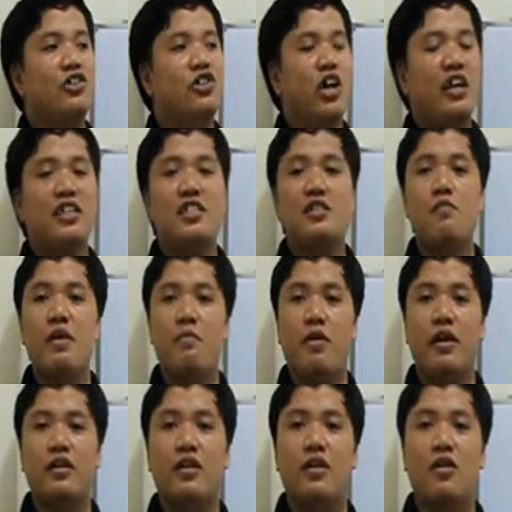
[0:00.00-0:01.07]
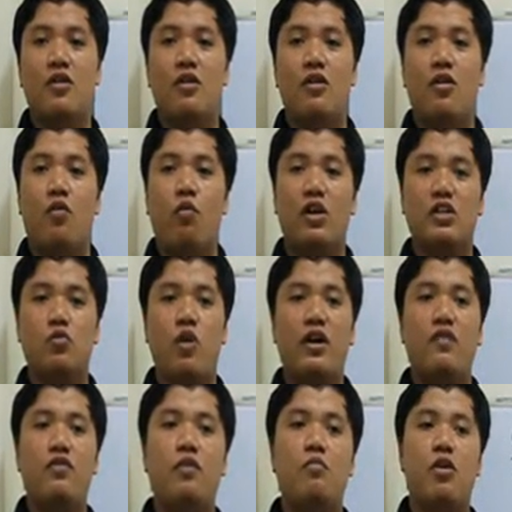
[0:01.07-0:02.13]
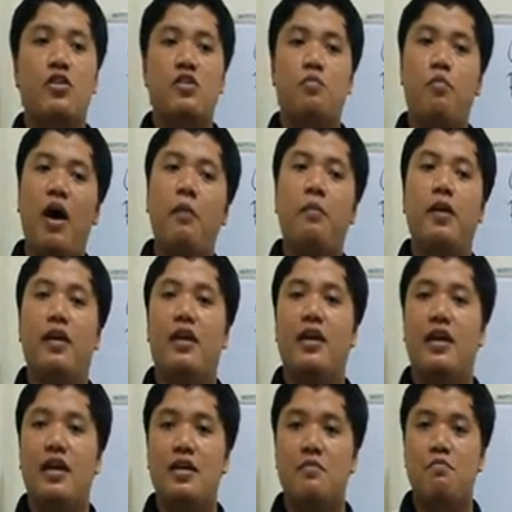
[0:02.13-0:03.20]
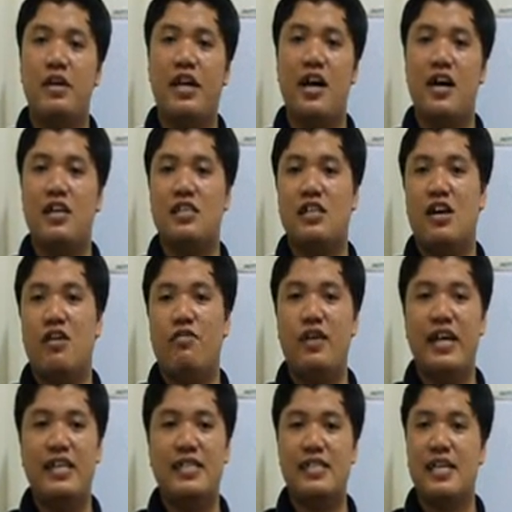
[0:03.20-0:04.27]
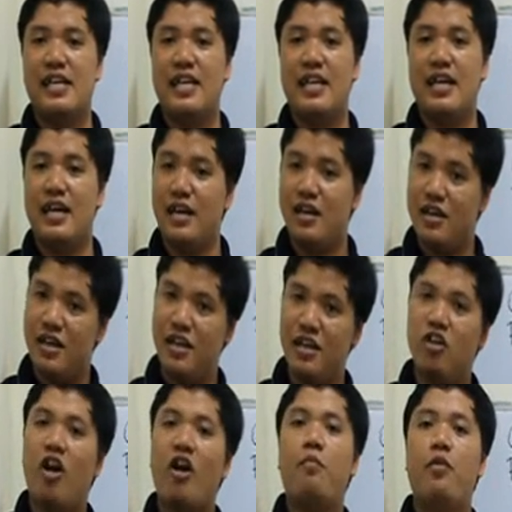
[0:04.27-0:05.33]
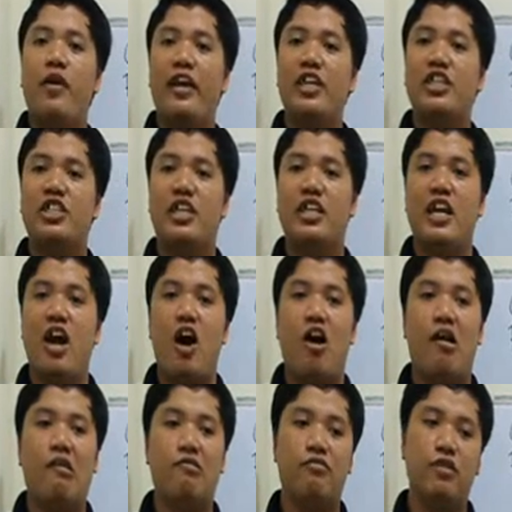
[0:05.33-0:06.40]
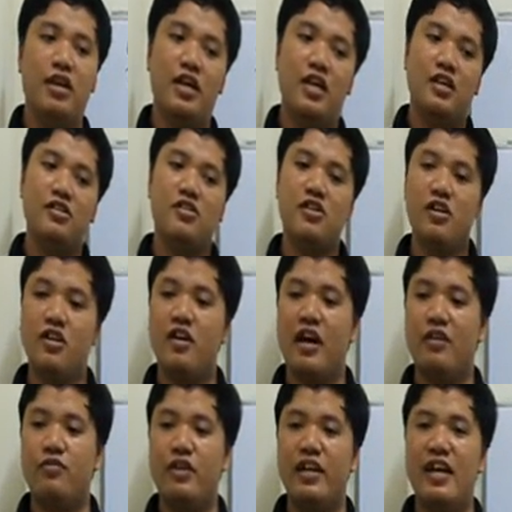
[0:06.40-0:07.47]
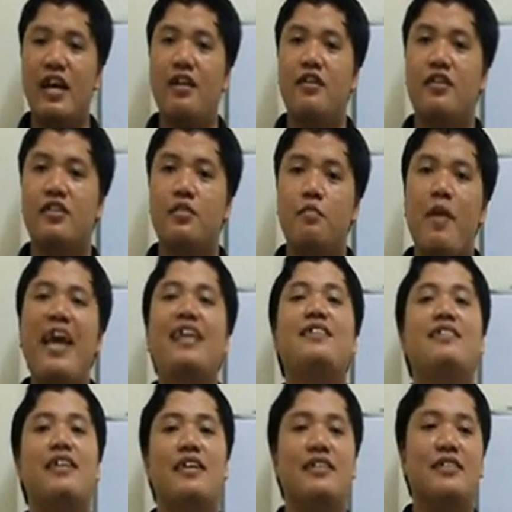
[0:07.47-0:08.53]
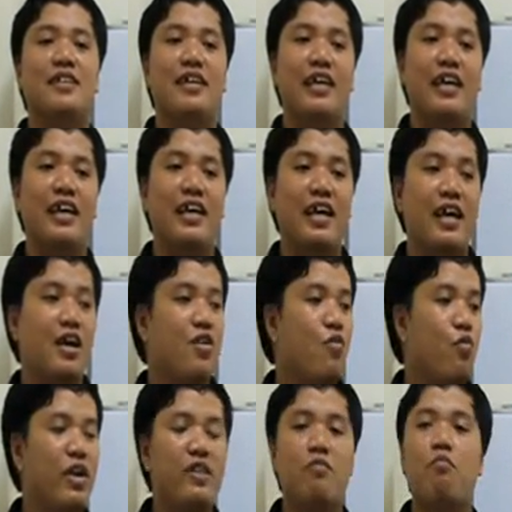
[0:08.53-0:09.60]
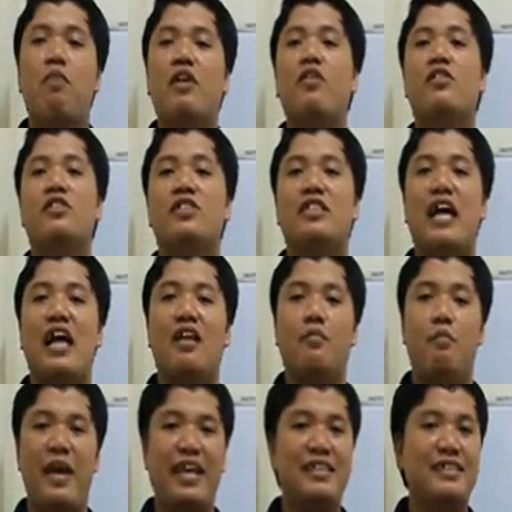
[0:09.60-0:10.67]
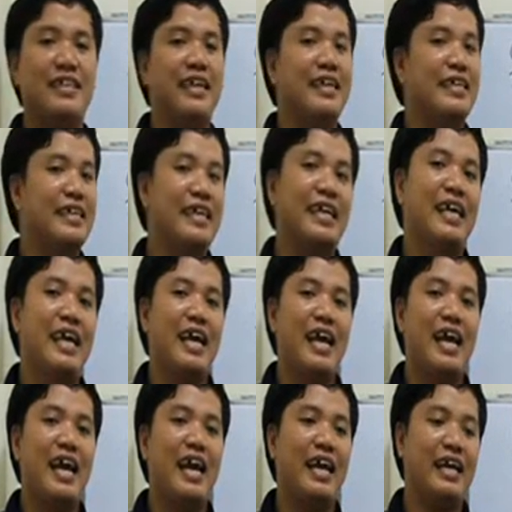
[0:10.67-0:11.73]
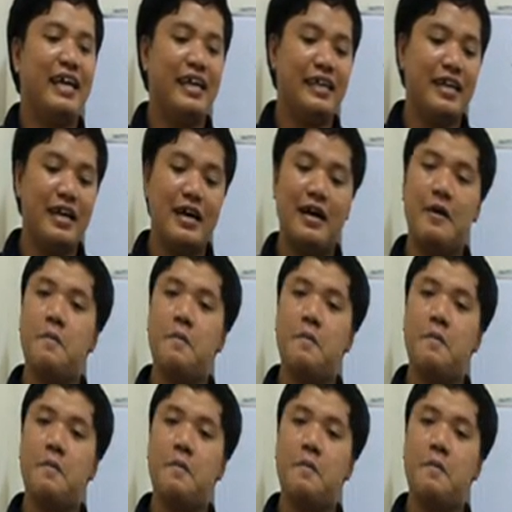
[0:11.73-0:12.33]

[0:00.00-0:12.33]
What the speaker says: John Smibert was one of the most popular because of his incorporation of Sir Godfrey Kneller's paintings with Baroque style painting and